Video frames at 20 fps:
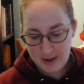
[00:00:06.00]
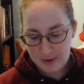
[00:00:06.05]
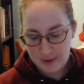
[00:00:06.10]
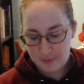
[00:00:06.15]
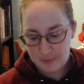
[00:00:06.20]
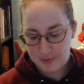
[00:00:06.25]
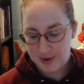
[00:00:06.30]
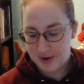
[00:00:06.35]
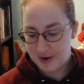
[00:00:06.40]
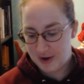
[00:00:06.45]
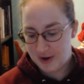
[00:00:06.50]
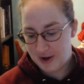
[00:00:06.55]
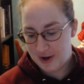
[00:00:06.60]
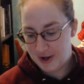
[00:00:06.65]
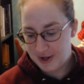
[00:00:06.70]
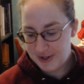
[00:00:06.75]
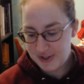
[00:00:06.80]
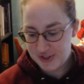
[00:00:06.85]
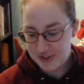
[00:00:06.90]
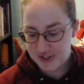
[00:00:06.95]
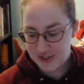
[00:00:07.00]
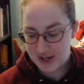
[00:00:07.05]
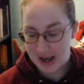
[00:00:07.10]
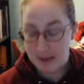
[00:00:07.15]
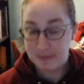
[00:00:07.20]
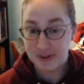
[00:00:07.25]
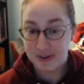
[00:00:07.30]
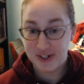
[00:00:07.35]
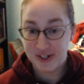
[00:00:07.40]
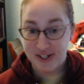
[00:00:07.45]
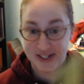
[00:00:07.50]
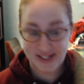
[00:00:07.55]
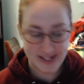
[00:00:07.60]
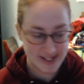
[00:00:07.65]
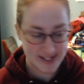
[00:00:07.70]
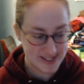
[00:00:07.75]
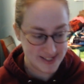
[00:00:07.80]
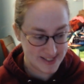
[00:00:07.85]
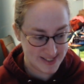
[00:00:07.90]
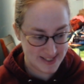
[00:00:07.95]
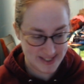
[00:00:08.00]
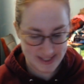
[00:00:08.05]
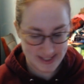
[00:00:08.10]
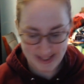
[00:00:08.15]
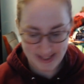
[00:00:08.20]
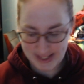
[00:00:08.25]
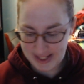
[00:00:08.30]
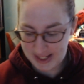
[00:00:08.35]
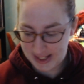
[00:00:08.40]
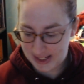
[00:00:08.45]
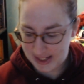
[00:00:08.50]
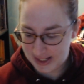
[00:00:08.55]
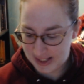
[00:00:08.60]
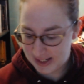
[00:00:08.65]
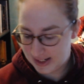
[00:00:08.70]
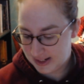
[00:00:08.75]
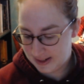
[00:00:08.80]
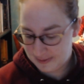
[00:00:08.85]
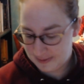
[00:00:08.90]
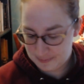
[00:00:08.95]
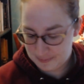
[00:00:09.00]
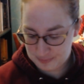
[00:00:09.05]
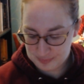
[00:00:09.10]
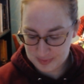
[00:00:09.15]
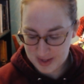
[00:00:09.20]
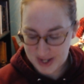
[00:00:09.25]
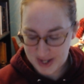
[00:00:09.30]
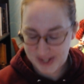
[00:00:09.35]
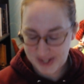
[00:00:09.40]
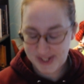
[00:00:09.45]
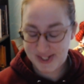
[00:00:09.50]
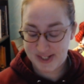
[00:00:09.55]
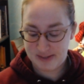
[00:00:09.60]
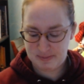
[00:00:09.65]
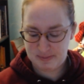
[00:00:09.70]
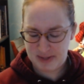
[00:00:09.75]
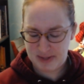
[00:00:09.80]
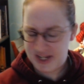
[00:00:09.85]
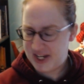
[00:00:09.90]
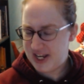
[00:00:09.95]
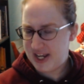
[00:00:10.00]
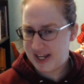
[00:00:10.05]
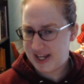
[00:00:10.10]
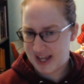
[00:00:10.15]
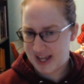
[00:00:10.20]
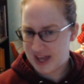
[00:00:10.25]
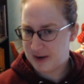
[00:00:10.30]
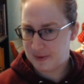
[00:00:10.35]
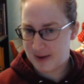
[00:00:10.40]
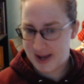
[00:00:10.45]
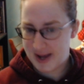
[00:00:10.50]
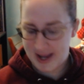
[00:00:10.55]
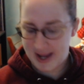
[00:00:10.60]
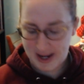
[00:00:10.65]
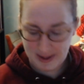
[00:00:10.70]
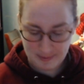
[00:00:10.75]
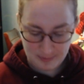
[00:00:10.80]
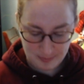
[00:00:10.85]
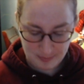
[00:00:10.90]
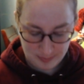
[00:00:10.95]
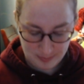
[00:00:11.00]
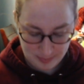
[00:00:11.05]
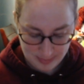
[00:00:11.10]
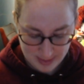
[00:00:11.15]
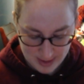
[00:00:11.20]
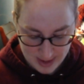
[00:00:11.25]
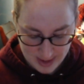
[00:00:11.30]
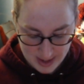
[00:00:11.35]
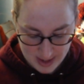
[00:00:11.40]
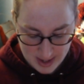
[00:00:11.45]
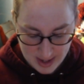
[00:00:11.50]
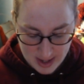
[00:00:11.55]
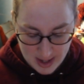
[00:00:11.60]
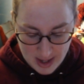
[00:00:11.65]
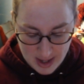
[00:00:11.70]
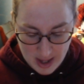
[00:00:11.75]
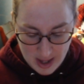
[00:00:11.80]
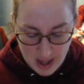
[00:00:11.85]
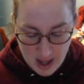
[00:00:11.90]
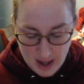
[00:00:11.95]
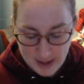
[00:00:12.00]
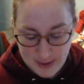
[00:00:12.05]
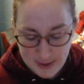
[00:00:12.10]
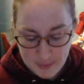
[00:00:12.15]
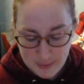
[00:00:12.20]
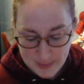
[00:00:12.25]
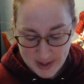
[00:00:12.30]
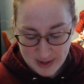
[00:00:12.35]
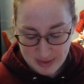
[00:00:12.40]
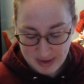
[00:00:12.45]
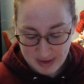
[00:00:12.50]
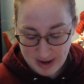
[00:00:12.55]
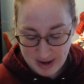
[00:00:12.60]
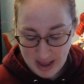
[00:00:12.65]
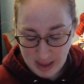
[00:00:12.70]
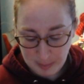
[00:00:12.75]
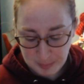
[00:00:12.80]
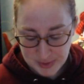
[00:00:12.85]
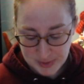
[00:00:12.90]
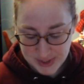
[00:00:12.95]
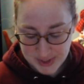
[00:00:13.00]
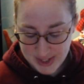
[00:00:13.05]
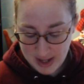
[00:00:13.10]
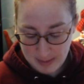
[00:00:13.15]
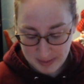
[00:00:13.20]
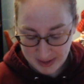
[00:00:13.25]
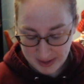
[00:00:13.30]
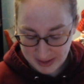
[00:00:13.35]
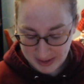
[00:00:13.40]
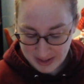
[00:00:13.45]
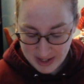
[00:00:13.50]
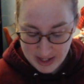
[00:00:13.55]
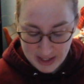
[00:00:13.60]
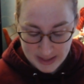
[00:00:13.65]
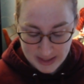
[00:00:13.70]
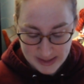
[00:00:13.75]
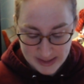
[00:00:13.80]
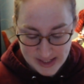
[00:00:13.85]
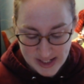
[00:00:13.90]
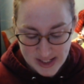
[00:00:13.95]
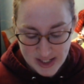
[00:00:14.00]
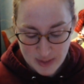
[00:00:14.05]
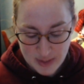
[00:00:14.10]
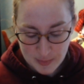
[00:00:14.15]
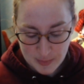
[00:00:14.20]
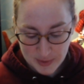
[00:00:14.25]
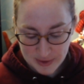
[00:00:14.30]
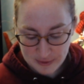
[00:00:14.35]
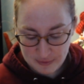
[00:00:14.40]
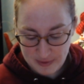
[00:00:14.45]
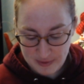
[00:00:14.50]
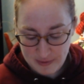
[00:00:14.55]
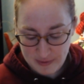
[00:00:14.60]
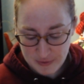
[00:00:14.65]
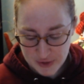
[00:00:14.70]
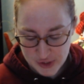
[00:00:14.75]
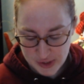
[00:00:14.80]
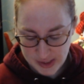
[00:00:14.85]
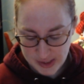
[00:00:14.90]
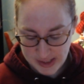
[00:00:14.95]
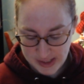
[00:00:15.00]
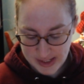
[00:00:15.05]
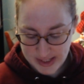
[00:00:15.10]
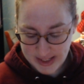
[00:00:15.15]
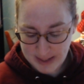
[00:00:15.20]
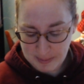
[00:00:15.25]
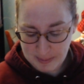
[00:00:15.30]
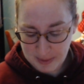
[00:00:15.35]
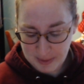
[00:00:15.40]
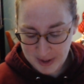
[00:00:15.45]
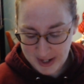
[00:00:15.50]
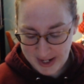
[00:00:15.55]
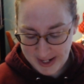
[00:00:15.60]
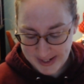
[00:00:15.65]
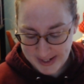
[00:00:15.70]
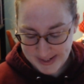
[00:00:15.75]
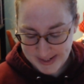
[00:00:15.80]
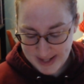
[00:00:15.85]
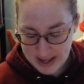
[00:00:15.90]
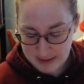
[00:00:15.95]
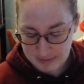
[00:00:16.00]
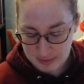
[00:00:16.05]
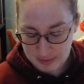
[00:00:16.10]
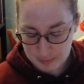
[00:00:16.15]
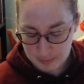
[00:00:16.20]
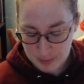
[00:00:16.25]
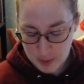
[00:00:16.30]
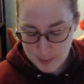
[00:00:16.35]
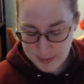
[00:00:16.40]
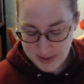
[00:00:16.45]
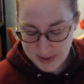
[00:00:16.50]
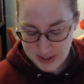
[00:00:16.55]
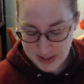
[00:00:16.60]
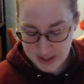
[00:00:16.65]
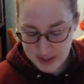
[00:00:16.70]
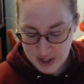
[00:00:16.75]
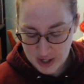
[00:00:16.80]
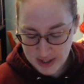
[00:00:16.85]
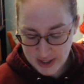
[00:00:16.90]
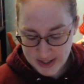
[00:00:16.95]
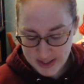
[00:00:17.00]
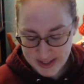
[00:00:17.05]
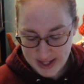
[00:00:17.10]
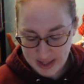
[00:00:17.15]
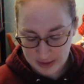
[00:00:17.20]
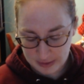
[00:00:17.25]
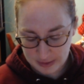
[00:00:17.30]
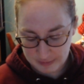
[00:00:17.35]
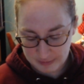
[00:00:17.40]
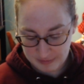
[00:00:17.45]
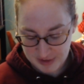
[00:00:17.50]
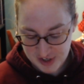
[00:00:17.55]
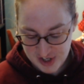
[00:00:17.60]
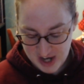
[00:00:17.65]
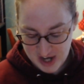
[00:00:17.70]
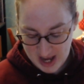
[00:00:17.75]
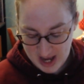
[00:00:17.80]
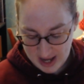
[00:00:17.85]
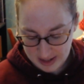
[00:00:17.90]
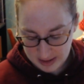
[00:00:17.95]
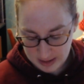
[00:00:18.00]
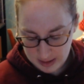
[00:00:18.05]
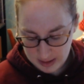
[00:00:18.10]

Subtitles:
We are on Chapter 16, A Speedy Getaway. Unaware that help was coming, Nancy worked feverishly to slip her hands out of the ropes in the dark cellar of the shack.